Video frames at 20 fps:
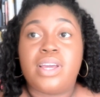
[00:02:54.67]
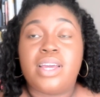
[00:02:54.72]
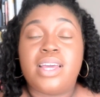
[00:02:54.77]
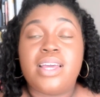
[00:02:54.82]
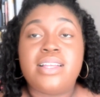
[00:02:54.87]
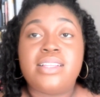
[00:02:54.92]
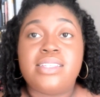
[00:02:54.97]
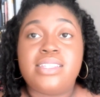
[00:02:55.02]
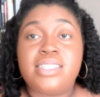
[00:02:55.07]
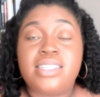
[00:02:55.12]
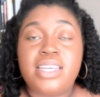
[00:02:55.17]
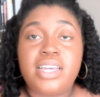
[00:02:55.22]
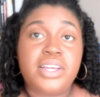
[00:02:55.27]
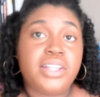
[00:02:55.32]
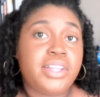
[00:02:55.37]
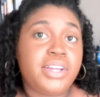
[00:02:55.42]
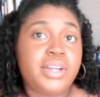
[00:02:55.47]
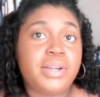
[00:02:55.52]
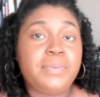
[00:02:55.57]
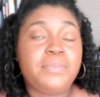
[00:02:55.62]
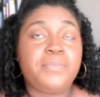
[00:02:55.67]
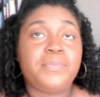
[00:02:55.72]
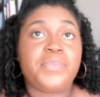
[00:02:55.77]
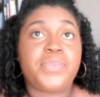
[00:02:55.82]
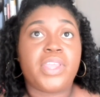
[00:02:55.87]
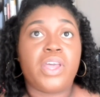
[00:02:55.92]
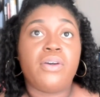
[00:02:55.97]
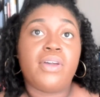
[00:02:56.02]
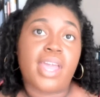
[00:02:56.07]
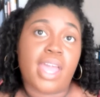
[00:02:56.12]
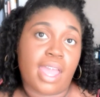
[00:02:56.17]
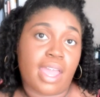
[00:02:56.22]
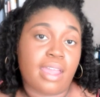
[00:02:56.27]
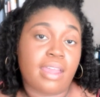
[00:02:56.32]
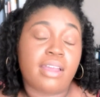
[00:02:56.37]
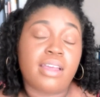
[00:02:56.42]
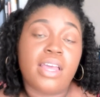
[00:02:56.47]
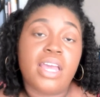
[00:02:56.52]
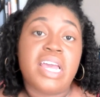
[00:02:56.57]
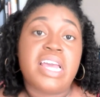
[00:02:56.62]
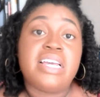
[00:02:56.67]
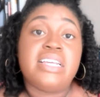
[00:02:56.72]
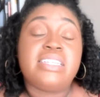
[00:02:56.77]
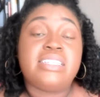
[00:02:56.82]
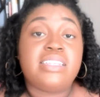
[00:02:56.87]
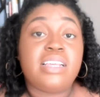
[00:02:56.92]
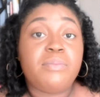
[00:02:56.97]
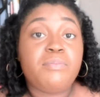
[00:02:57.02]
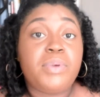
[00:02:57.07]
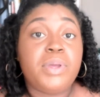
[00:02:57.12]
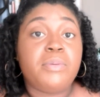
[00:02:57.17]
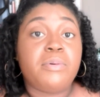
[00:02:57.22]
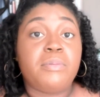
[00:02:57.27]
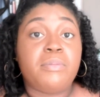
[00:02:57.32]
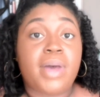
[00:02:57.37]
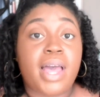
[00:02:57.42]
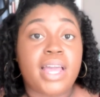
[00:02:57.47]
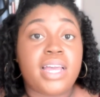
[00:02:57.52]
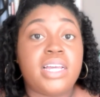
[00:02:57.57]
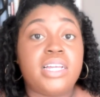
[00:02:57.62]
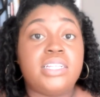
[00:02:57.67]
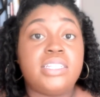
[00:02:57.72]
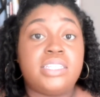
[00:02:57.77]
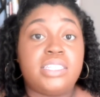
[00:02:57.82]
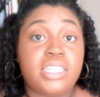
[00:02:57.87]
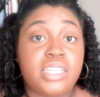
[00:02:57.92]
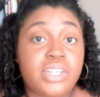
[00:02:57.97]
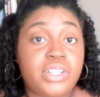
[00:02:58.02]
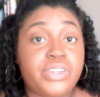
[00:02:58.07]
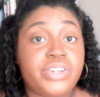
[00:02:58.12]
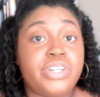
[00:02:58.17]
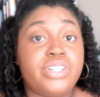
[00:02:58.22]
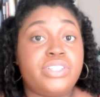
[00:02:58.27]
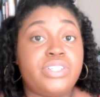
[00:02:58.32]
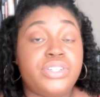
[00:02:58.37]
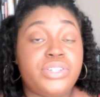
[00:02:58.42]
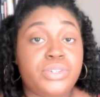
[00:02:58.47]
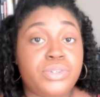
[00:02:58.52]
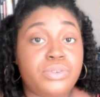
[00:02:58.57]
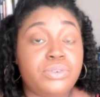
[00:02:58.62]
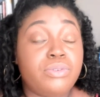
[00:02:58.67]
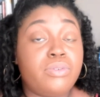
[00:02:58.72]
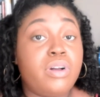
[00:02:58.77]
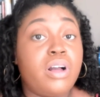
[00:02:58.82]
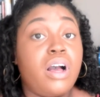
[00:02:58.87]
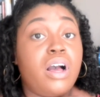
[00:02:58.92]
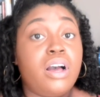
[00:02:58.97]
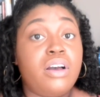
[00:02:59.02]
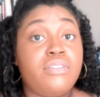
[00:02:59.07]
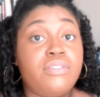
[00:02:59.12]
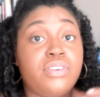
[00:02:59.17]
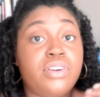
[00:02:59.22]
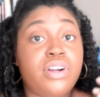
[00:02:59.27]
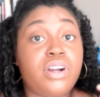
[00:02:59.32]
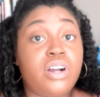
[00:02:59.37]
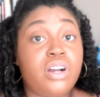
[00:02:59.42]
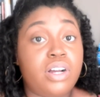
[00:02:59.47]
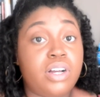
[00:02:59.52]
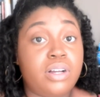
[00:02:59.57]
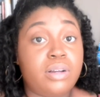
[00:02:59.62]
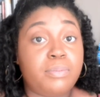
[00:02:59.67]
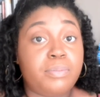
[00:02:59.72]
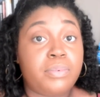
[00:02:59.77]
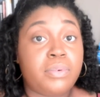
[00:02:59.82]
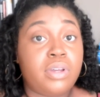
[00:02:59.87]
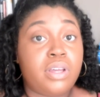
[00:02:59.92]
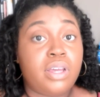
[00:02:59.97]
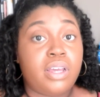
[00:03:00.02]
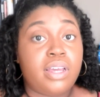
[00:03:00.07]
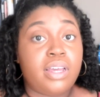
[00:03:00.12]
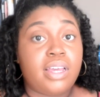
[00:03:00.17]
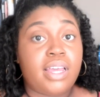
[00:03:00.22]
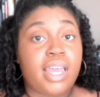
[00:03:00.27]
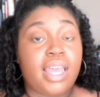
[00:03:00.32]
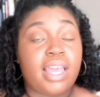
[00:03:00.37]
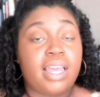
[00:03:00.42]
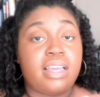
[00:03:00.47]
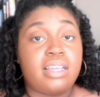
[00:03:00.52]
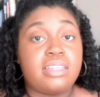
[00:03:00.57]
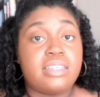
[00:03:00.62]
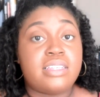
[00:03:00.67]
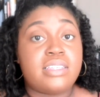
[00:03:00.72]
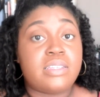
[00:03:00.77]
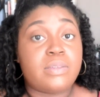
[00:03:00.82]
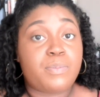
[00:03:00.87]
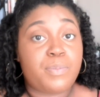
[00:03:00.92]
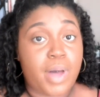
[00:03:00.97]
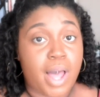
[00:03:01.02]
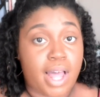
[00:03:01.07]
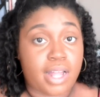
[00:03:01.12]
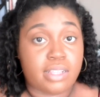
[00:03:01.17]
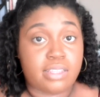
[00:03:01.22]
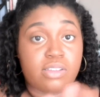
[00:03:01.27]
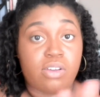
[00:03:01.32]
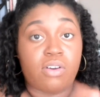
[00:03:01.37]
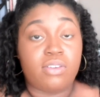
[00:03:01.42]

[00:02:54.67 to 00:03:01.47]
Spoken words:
concealer, okay. Some people buy concealer to cover up spots